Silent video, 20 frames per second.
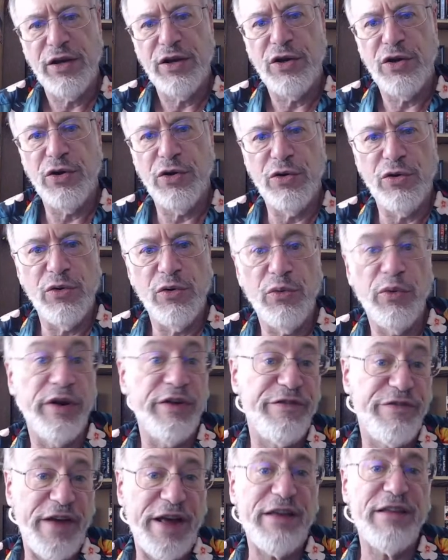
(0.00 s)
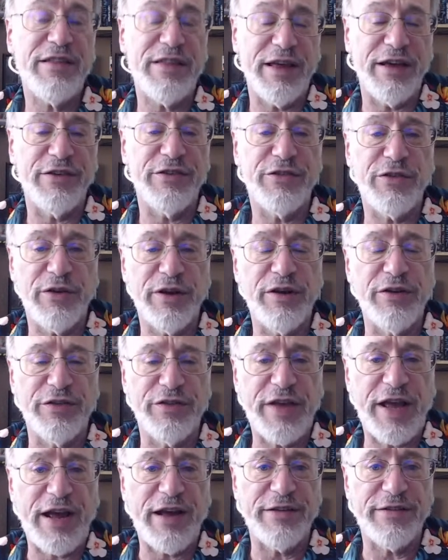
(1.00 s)
who would fake things during her
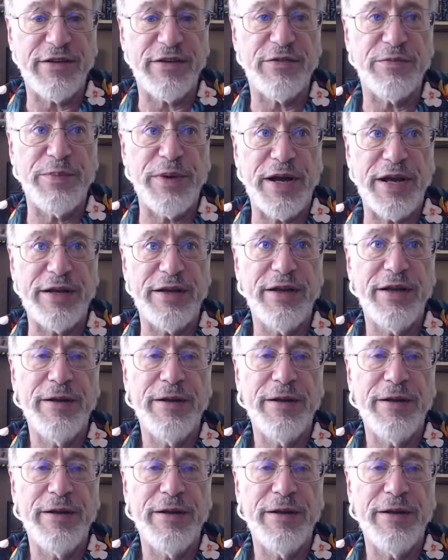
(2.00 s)
seances, but